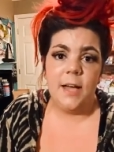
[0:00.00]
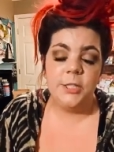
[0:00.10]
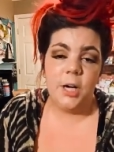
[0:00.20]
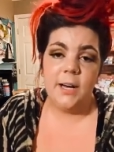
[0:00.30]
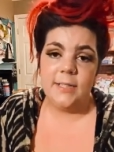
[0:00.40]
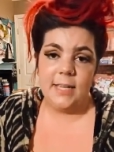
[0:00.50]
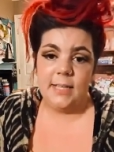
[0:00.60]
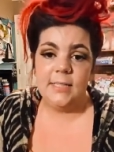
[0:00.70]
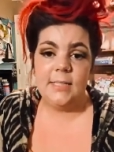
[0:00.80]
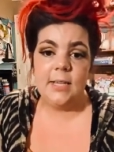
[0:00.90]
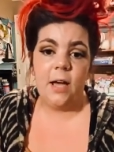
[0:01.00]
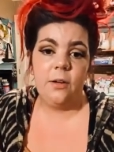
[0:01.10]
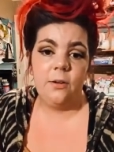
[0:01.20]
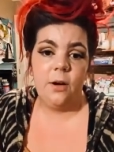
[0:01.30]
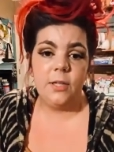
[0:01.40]
I try not to get
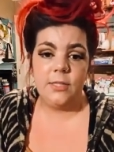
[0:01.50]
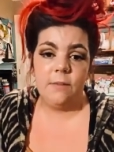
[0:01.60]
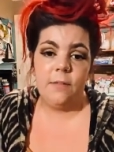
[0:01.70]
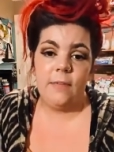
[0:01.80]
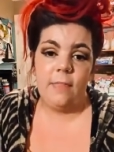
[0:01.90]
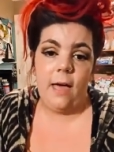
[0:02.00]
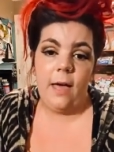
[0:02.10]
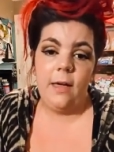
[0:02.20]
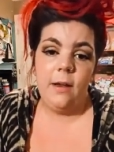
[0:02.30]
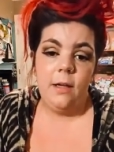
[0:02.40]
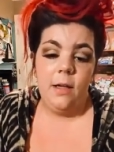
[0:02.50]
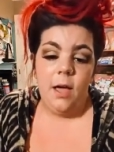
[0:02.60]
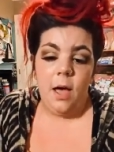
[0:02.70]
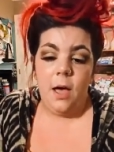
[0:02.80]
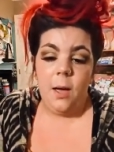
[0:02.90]
stuck on stuff like that.
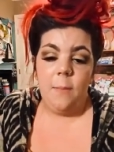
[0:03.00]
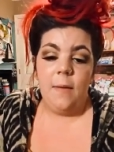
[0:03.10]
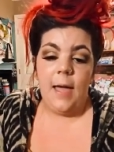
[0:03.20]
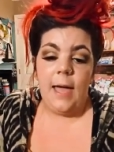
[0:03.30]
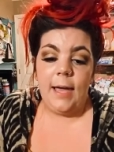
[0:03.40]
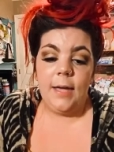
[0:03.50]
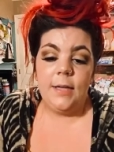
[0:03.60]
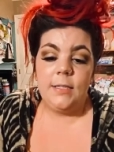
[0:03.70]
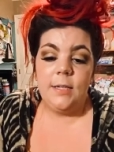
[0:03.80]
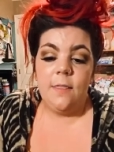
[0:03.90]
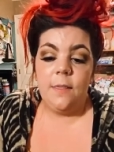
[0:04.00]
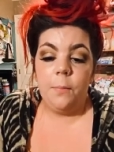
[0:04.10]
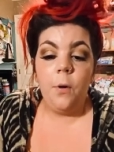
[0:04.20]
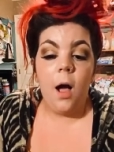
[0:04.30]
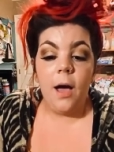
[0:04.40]
And
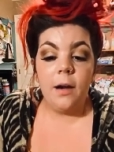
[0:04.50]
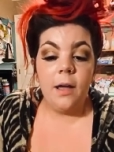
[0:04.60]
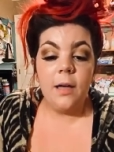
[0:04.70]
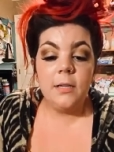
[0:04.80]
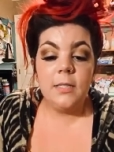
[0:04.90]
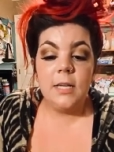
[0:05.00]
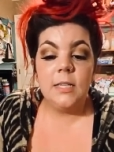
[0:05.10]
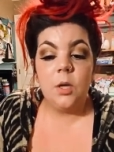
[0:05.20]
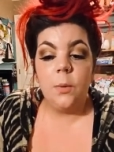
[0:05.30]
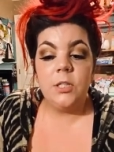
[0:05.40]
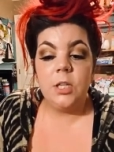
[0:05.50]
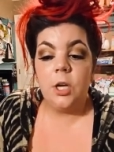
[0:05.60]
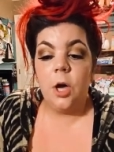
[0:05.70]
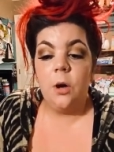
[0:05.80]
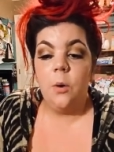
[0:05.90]
the product is going
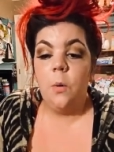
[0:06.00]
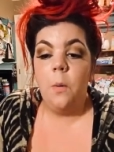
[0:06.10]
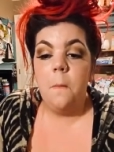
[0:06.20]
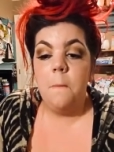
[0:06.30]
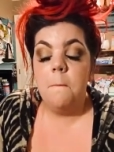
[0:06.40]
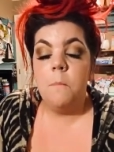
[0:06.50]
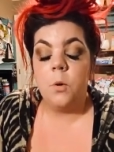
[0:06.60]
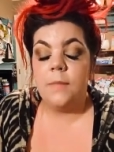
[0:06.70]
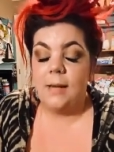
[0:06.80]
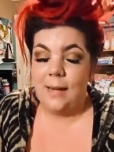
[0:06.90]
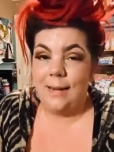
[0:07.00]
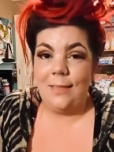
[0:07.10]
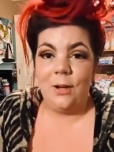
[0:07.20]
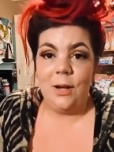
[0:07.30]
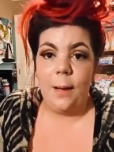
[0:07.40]
to go more than
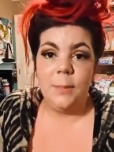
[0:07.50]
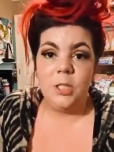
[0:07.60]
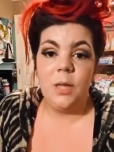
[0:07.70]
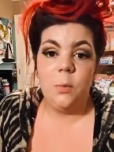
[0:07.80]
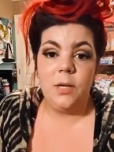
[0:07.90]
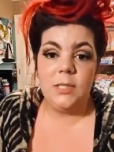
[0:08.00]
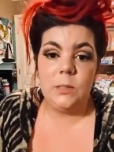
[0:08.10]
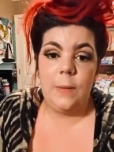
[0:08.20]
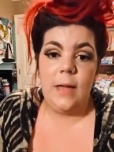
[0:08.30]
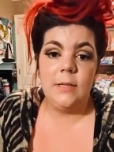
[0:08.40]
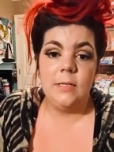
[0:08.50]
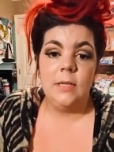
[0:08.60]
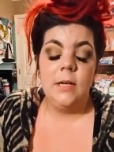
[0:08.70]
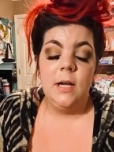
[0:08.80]
anything on how much they want to spend.